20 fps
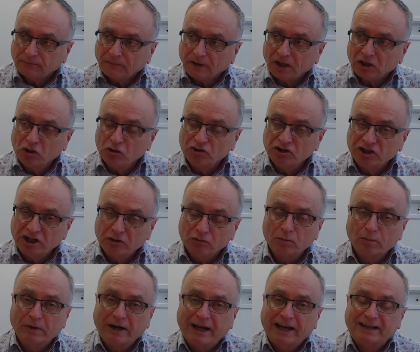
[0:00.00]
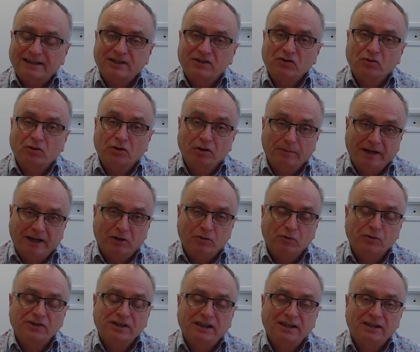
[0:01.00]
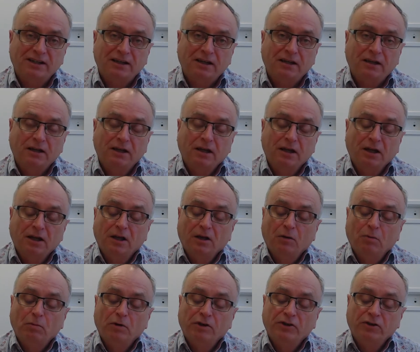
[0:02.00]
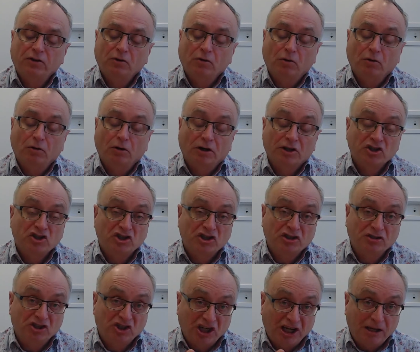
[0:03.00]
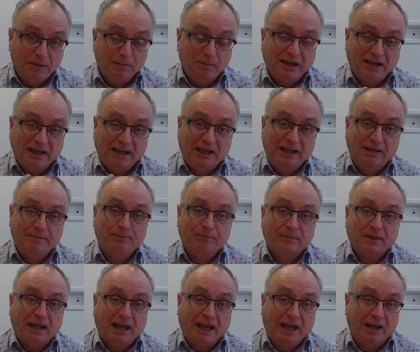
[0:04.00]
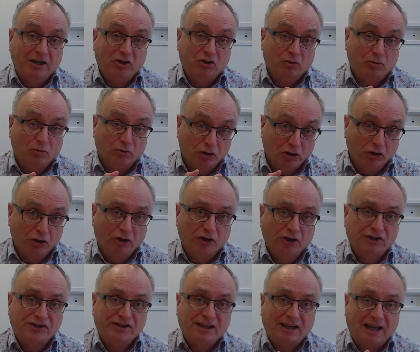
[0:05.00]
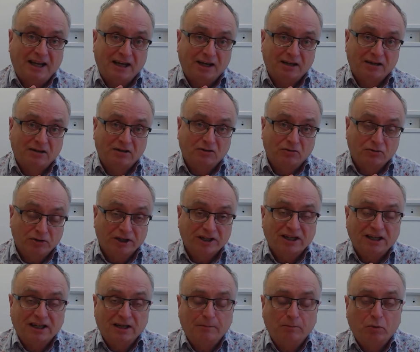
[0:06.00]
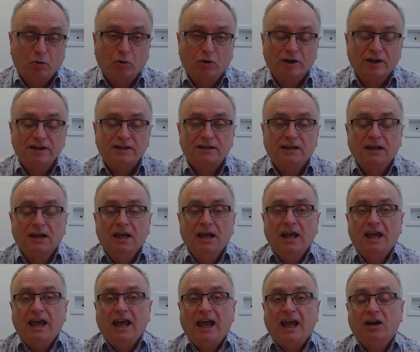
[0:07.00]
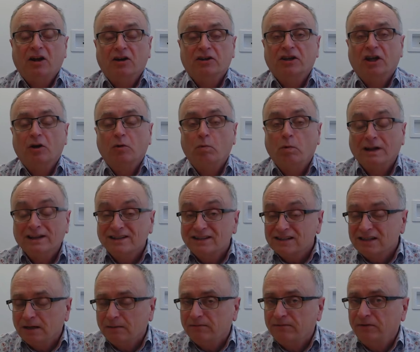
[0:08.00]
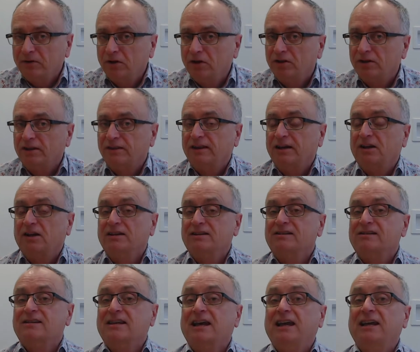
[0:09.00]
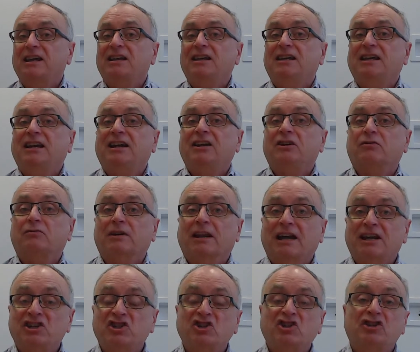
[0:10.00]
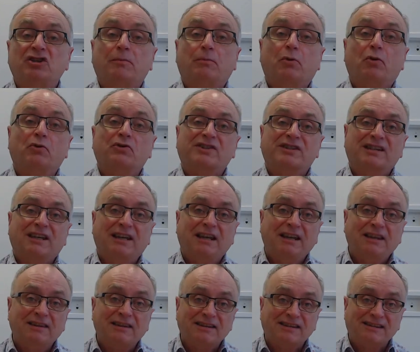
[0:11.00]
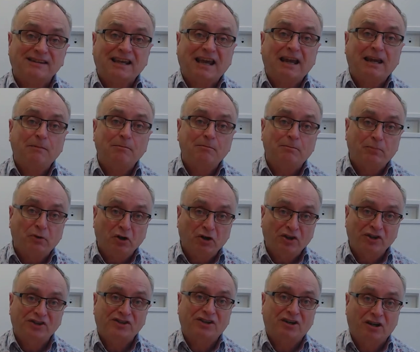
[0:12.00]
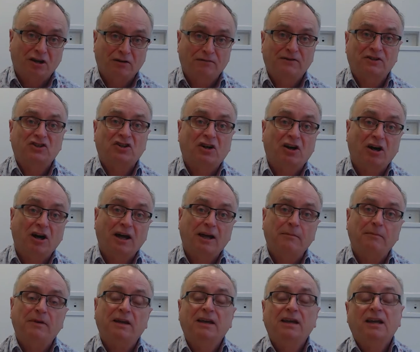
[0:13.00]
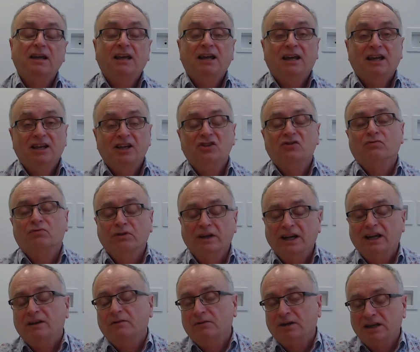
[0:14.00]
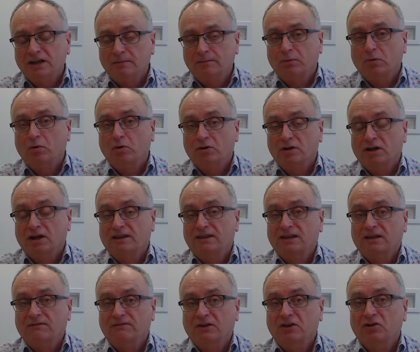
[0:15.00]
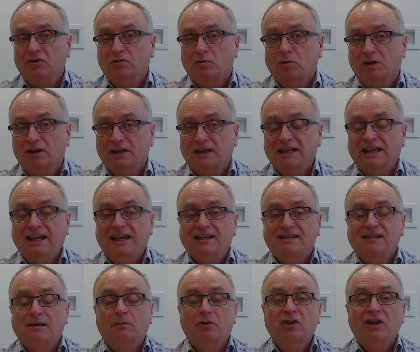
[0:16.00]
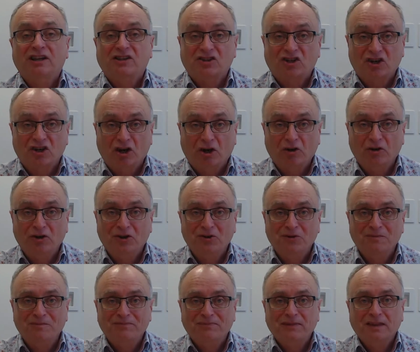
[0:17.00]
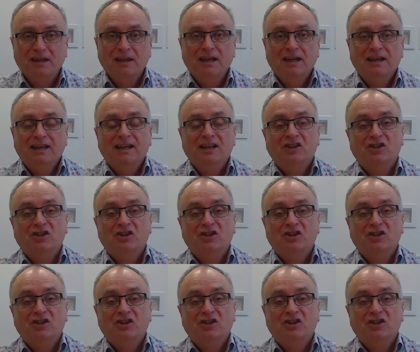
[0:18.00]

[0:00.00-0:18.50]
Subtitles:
your general practice or your medical centre with your GP and your nurse are critically important. And I'd go one step further, that I'd say getting a relationship or seeing the same person over time is really, really important, I think, for good quality care. Someone who gets to know you, gets